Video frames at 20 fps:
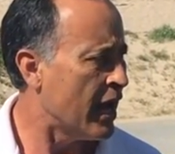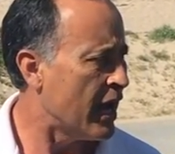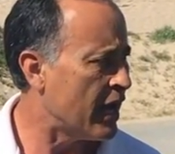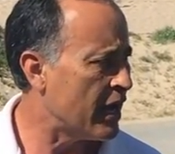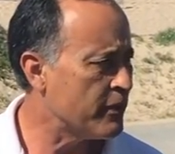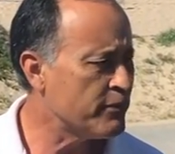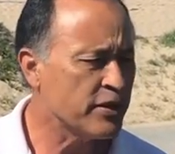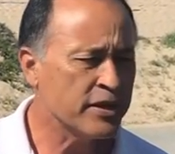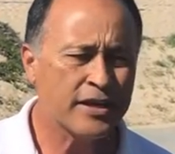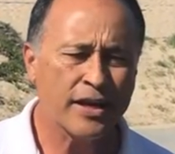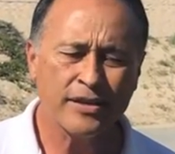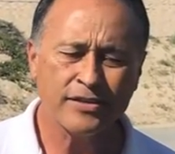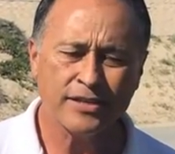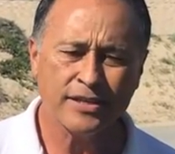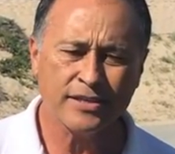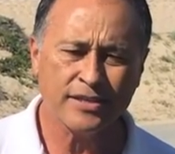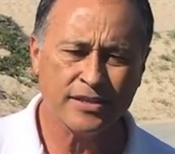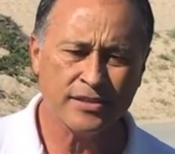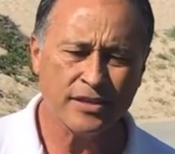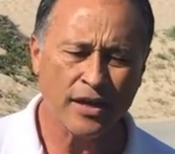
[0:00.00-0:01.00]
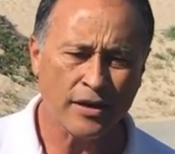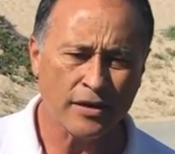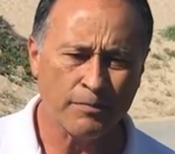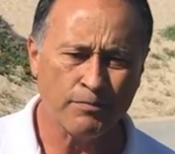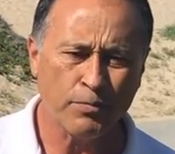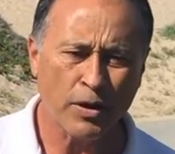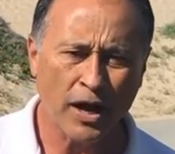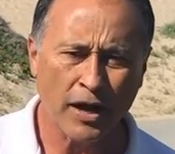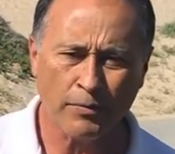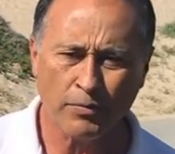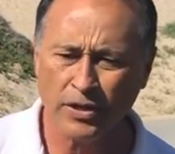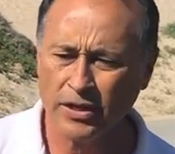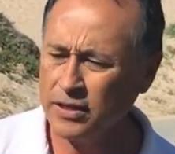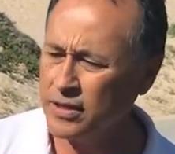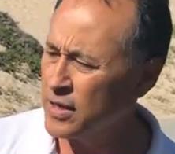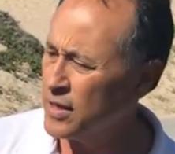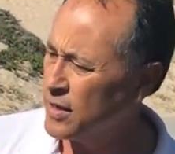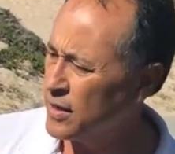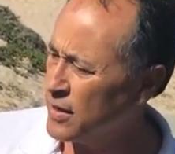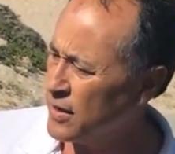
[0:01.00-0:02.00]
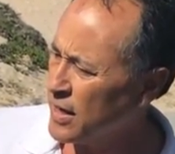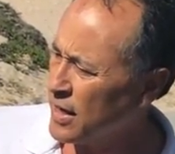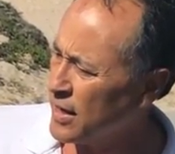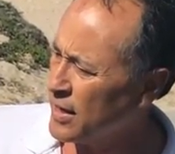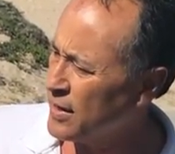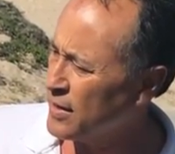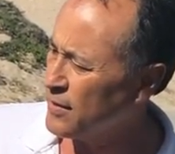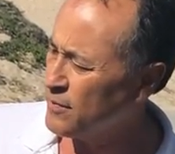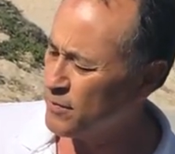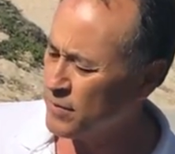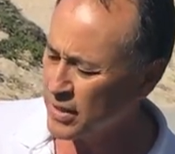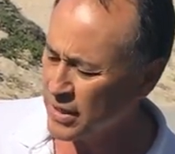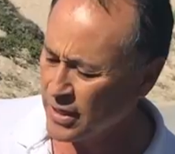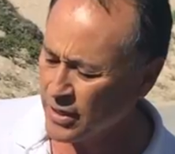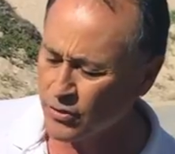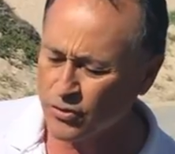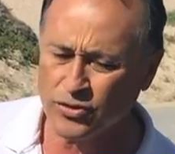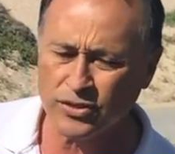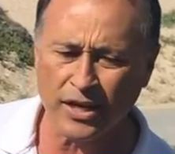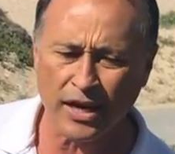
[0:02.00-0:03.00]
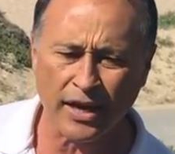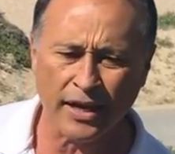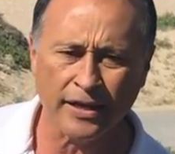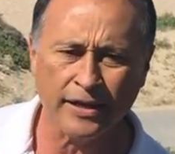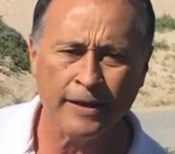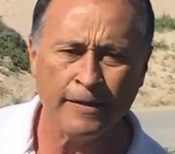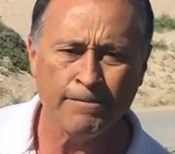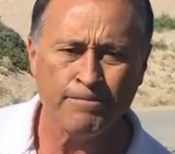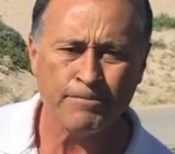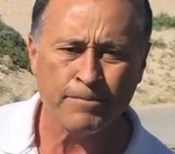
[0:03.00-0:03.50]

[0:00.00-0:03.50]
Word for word: Uh, because this is on a public uh, hillside,